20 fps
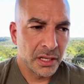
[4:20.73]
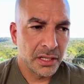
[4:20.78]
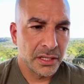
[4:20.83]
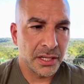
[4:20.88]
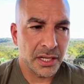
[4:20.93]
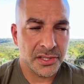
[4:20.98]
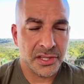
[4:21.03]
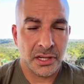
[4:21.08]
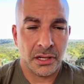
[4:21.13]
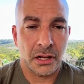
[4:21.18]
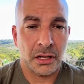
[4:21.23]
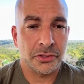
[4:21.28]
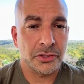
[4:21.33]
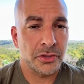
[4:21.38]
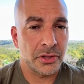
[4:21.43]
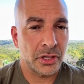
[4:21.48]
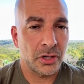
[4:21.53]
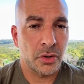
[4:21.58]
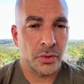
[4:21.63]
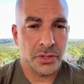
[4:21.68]
Does it alter
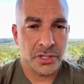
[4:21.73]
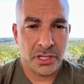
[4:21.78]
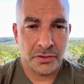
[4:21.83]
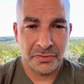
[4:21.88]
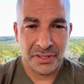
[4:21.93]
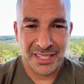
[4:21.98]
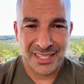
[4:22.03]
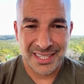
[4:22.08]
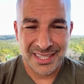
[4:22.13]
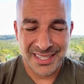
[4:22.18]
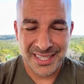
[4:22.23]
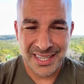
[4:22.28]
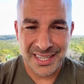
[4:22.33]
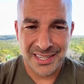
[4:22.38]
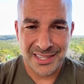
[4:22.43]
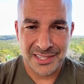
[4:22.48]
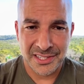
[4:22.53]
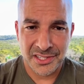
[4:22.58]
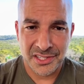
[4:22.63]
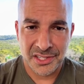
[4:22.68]
the course of a
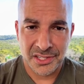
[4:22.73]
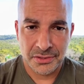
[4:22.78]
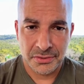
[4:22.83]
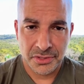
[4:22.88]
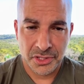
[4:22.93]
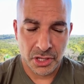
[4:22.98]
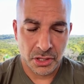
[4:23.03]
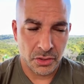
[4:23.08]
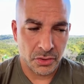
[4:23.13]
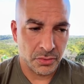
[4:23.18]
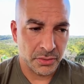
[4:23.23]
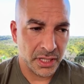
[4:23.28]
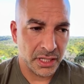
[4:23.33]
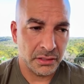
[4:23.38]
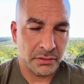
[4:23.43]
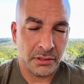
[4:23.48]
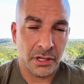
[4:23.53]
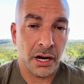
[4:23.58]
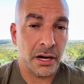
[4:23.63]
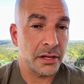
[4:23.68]
disease? So
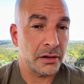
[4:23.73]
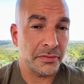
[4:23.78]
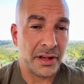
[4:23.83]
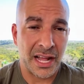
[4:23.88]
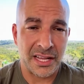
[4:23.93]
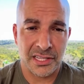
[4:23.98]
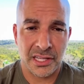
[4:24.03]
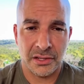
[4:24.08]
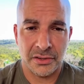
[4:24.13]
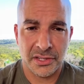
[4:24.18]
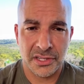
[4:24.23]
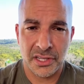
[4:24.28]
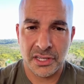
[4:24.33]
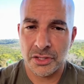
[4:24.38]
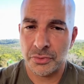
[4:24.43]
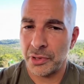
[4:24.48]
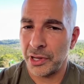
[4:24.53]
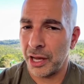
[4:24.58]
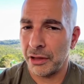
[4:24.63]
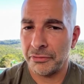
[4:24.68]
in cardiovascular
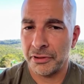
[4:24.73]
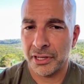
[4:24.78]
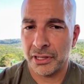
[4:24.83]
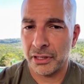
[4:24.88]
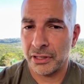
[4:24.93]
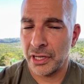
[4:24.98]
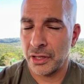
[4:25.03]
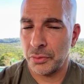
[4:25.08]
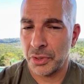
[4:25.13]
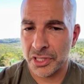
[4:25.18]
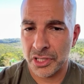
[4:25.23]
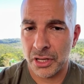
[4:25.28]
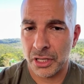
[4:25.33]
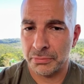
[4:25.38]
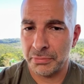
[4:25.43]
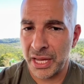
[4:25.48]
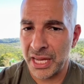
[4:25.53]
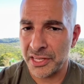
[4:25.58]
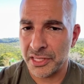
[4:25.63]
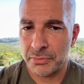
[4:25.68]
disease, we often look at what's
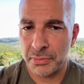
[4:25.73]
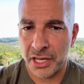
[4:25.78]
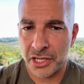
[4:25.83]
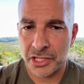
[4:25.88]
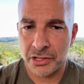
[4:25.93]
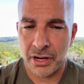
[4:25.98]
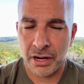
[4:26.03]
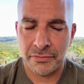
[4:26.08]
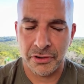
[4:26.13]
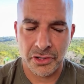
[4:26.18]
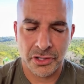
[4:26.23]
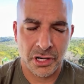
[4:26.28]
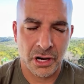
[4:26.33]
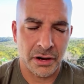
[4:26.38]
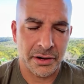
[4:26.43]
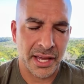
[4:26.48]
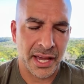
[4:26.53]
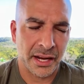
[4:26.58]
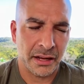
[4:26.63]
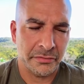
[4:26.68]
called MACE, major adverse
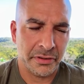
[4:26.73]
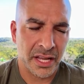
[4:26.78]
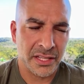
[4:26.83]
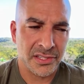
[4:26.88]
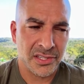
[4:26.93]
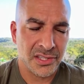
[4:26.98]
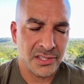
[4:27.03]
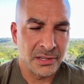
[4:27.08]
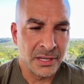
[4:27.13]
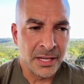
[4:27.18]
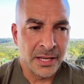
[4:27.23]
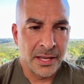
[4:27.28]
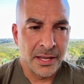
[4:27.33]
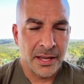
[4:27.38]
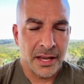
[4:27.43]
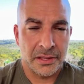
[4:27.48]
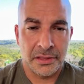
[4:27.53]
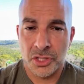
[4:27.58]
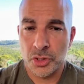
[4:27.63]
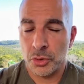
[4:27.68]
cardiac events.
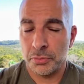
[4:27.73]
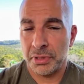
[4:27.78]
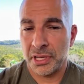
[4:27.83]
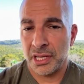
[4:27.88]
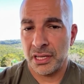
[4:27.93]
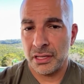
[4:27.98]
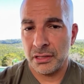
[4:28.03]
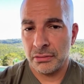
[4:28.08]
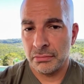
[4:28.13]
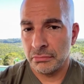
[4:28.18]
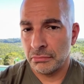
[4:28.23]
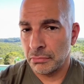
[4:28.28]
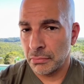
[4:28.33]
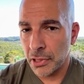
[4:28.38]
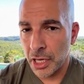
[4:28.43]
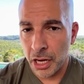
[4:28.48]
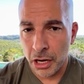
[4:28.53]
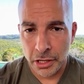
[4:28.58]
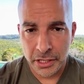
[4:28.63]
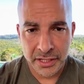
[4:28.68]
And this would be
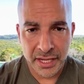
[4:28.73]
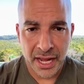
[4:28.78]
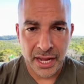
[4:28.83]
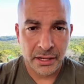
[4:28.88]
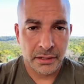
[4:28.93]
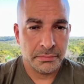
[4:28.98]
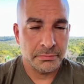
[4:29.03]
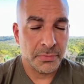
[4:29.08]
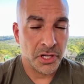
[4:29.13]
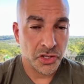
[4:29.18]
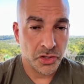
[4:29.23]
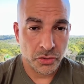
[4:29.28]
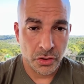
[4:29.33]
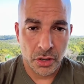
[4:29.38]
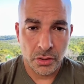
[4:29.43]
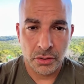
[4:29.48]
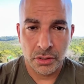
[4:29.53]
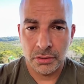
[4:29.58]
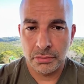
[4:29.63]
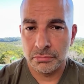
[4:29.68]
a heart attack, a
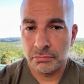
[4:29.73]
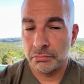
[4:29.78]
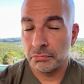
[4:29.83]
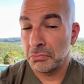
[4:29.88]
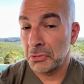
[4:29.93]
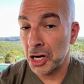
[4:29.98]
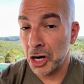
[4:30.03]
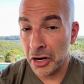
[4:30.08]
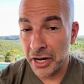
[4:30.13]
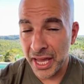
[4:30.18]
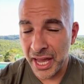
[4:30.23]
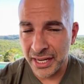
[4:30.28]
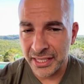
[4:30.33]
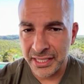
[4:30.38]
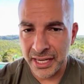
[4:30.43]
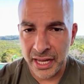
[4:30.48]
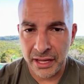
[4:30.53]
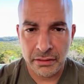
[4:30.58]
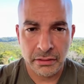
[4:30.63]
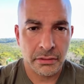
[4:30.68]
stroke, cardiac
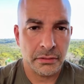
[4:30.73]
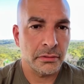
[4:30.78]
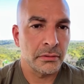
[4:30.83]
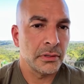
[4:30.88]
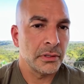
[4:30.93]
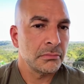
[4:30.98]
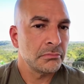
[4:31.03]
death,